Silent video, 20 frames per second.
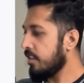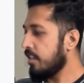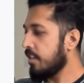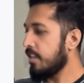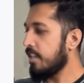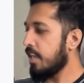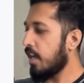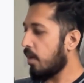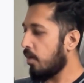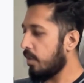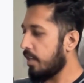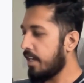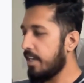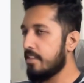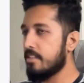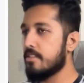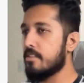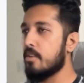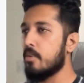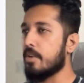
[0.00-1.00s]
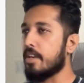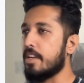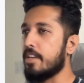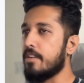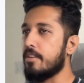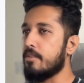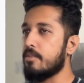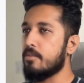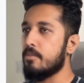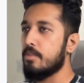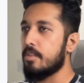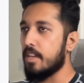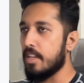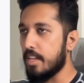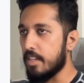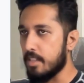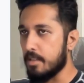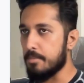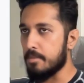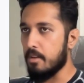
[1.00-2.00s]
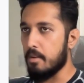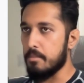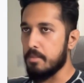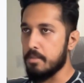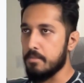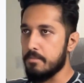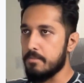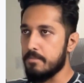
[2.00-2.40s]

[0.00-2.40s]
Now let's look into another problem.